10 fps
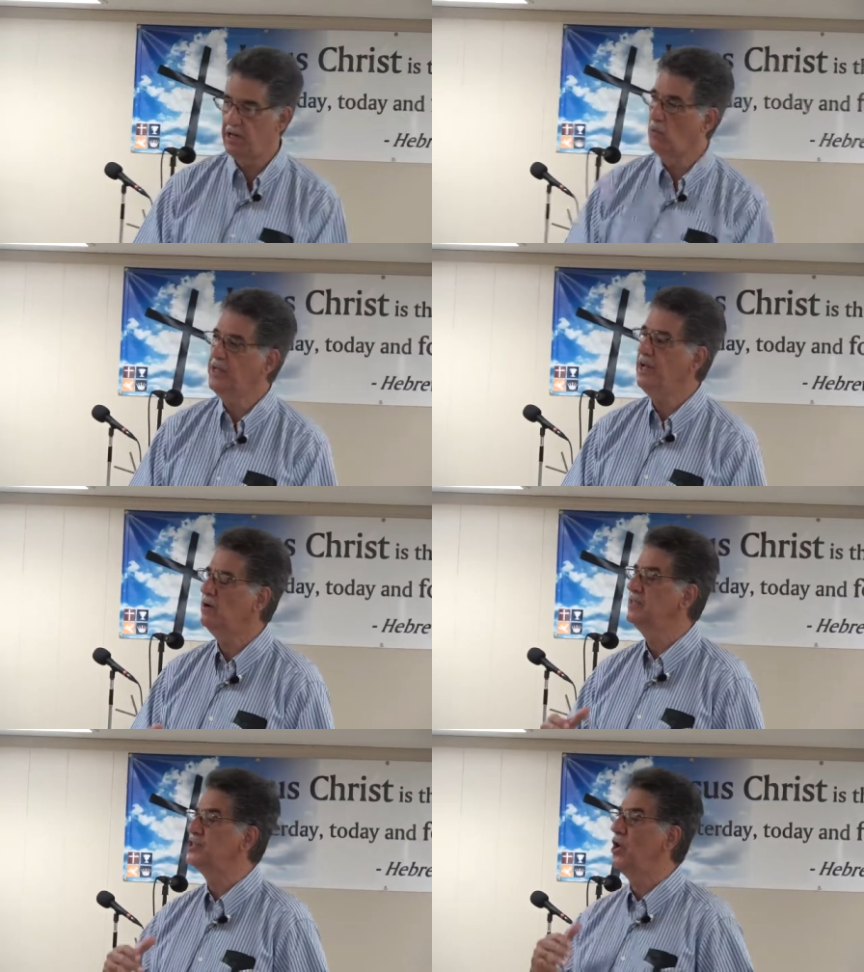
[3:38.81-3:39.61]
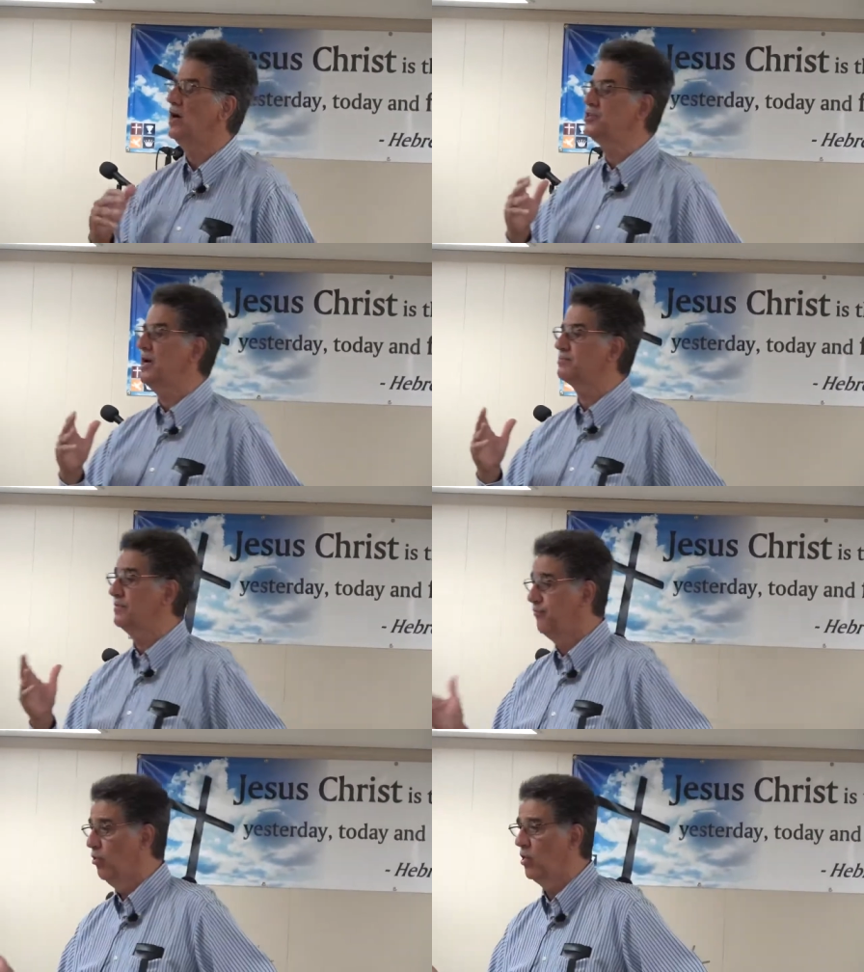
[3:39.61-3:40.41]
Now we know in John chapter
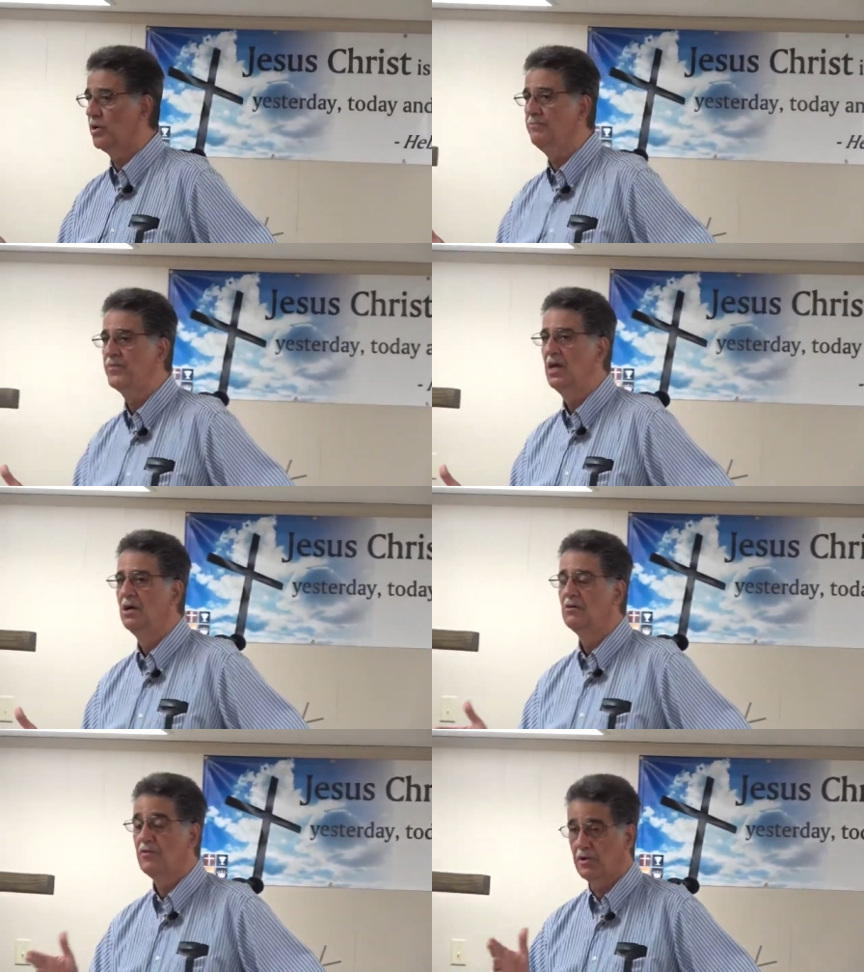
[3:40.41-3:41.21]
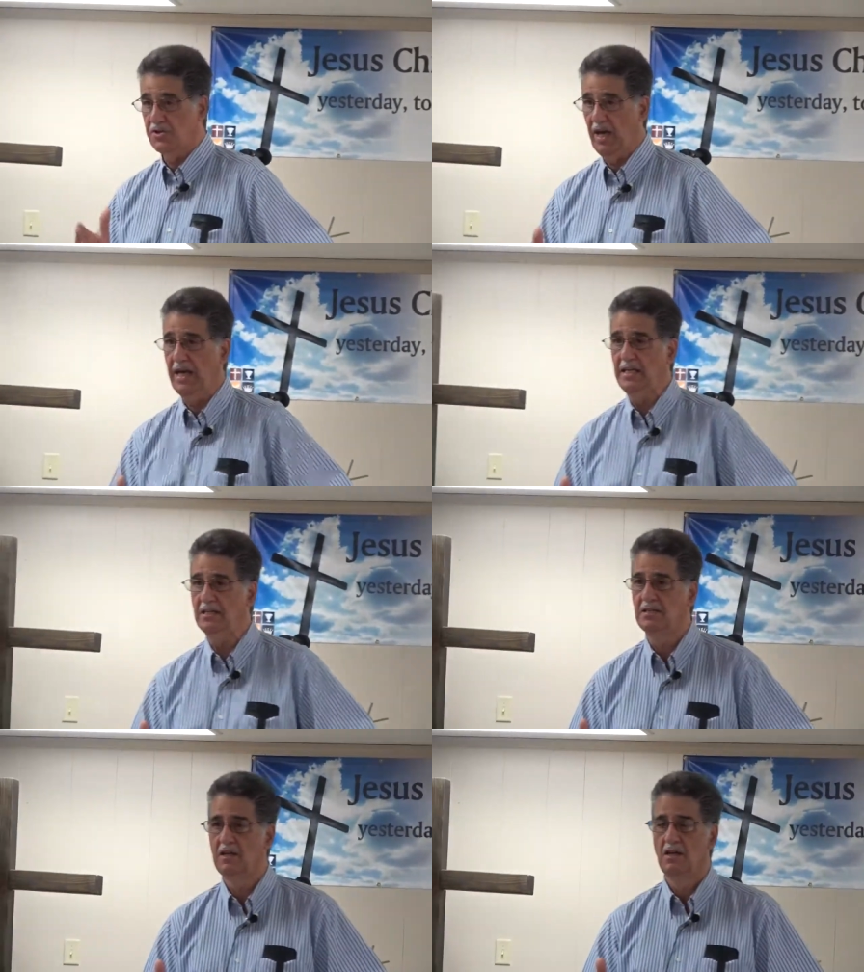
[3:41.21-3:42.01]
4 verse
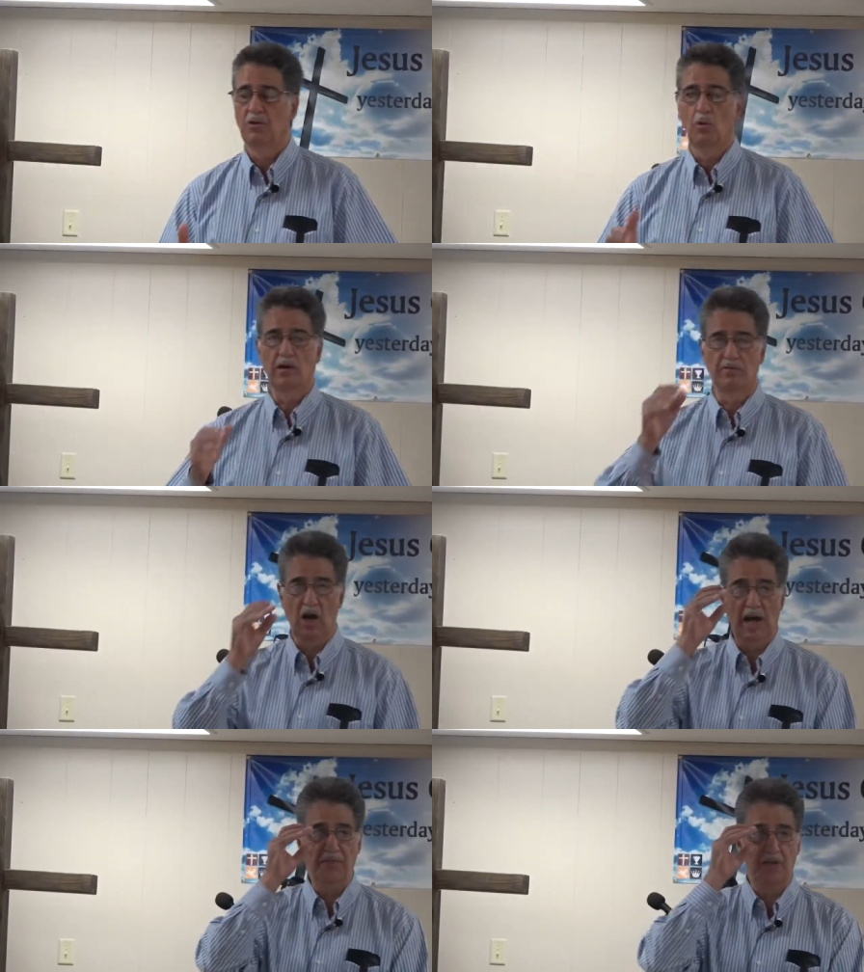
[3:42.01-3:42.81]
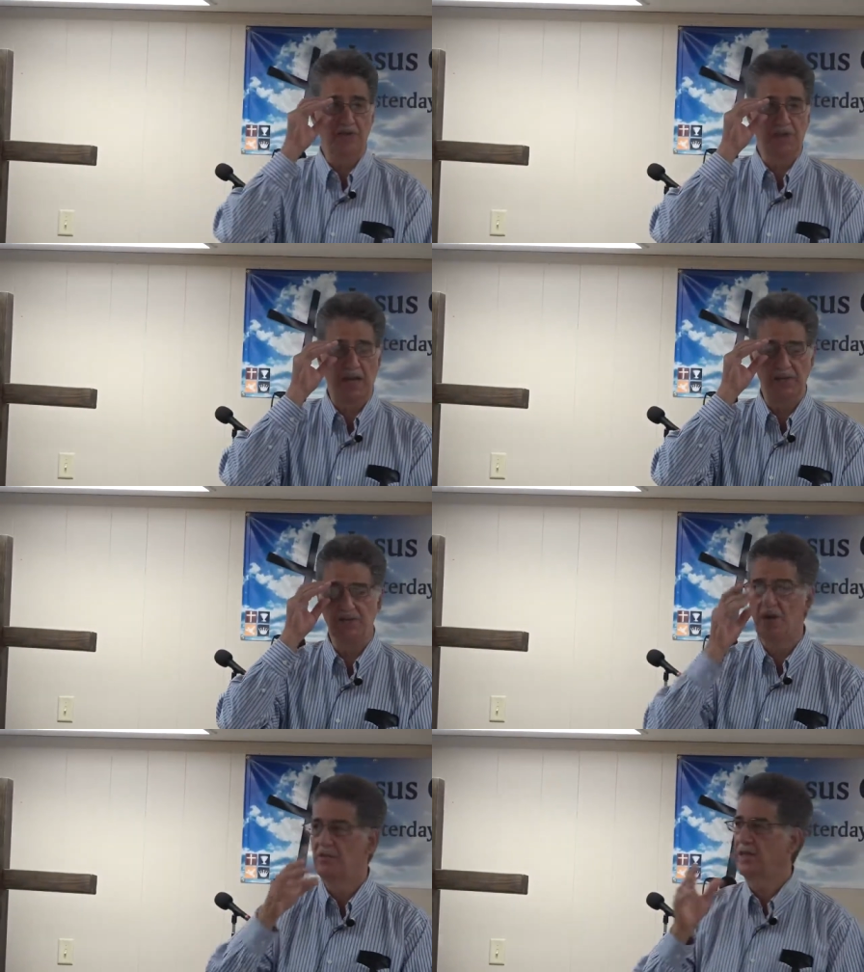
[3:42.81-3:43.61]
8, the word of God there
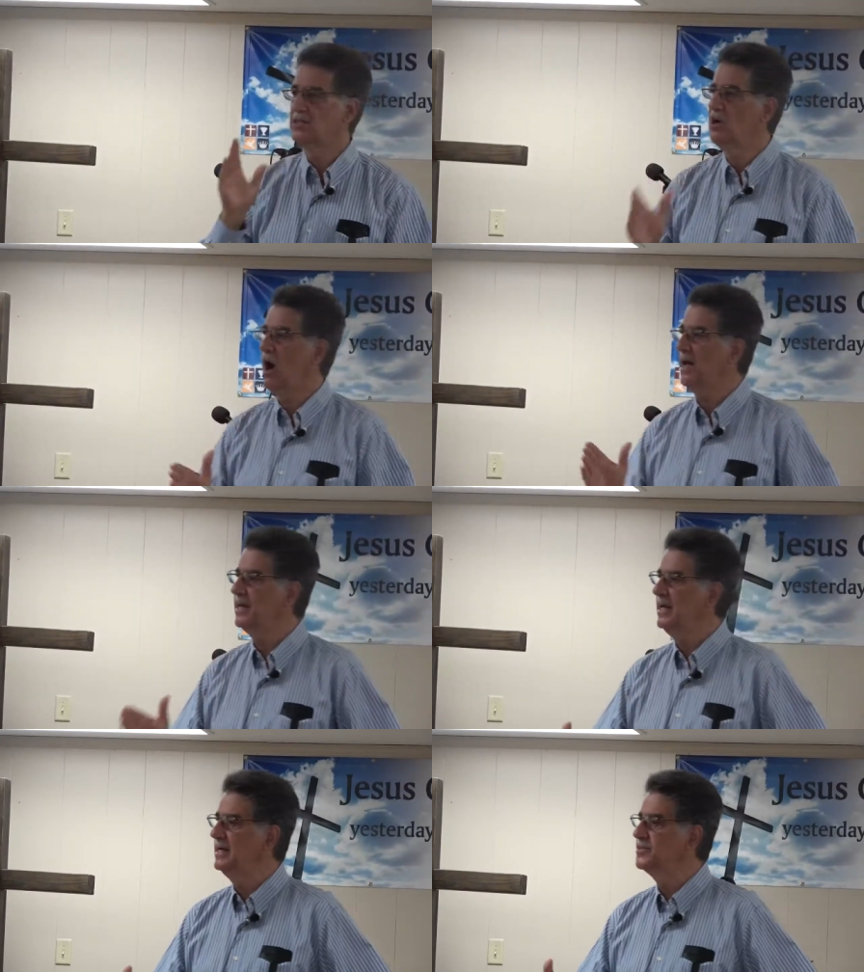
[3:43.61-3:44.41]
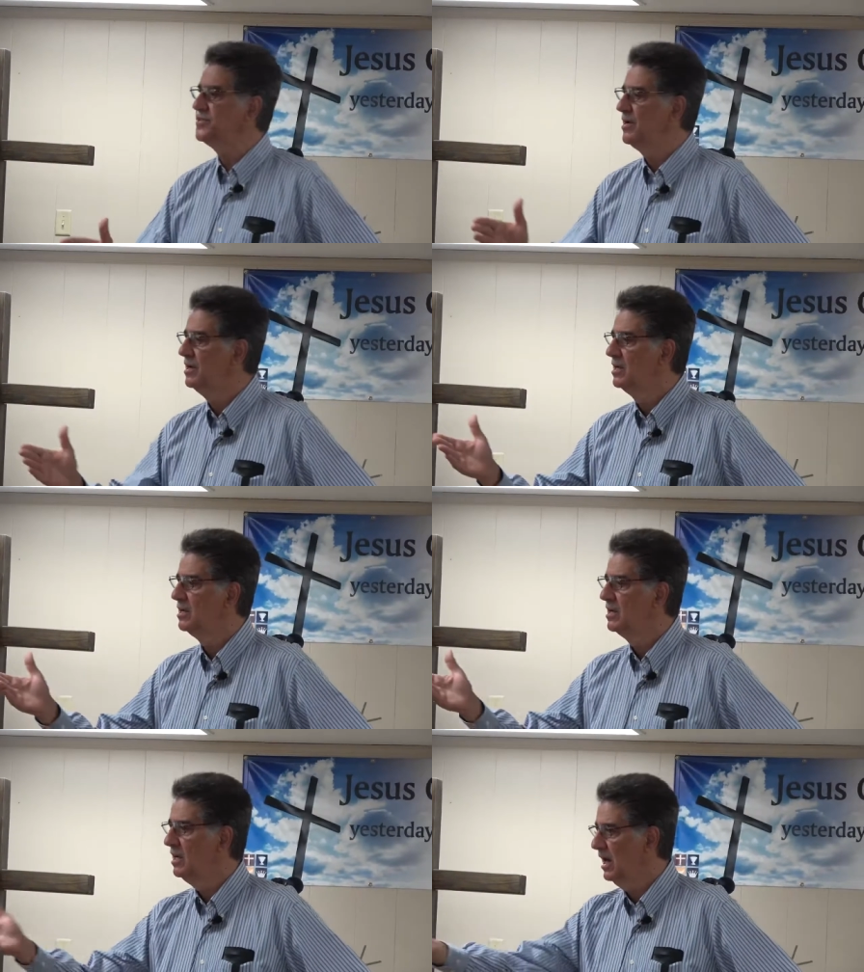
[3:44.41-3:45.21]
says that God is
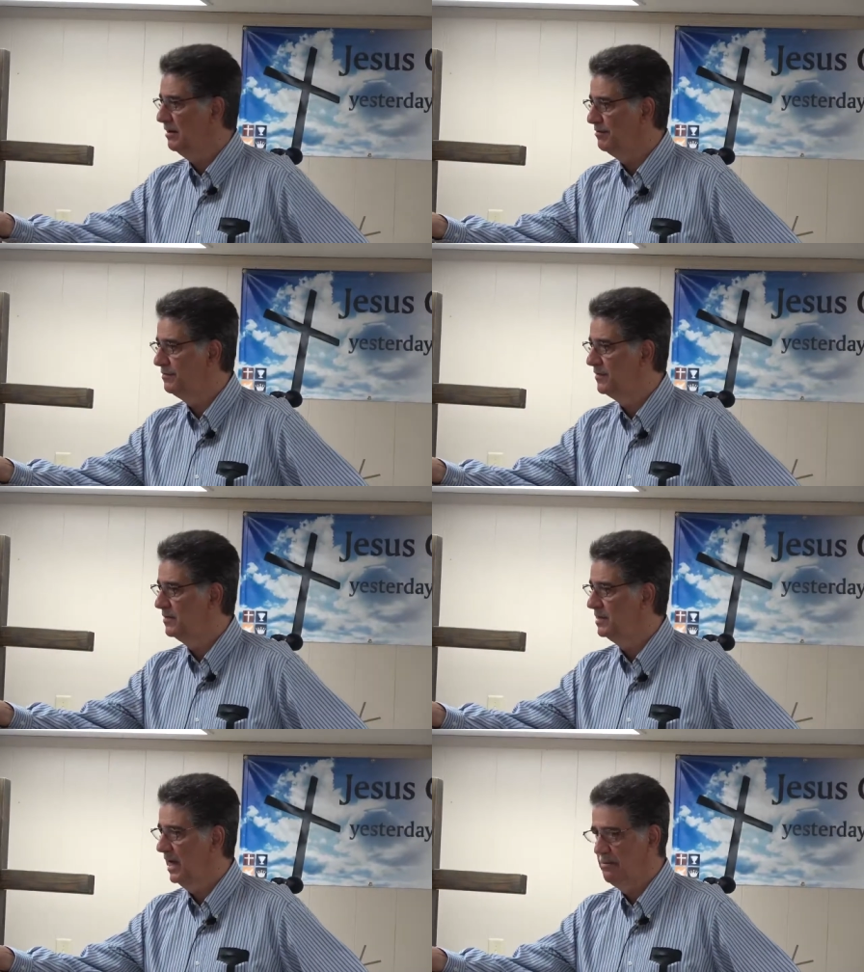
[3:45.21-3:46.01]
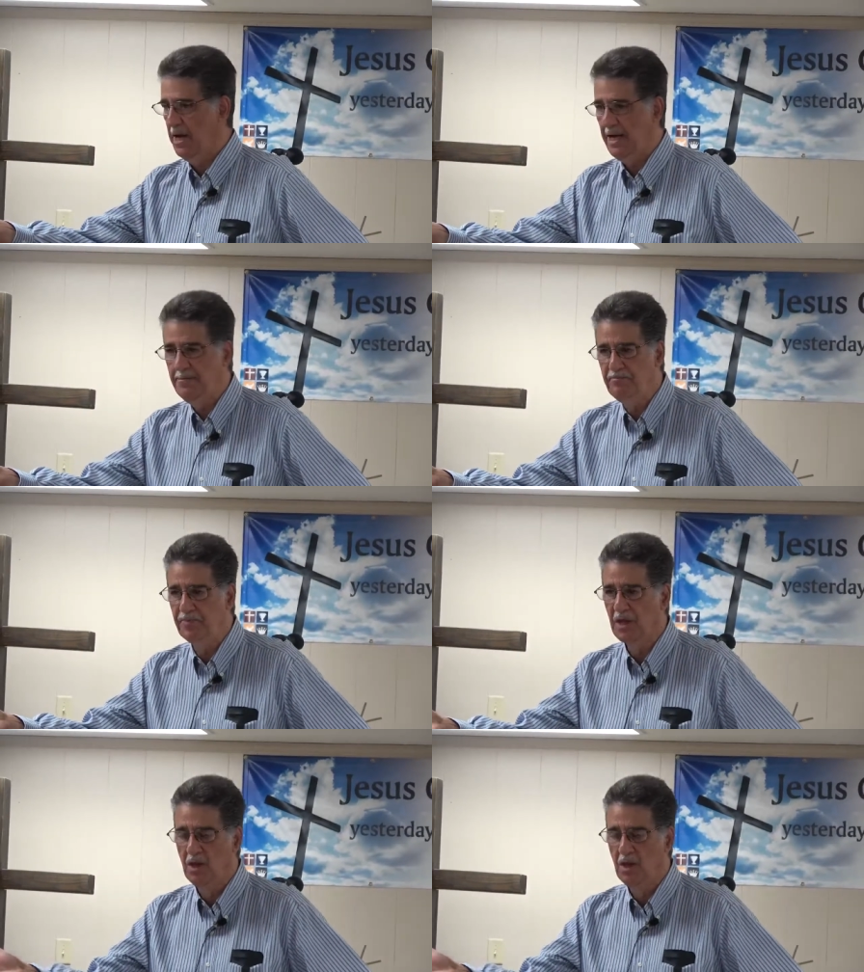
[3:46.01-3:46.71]
love. Amen?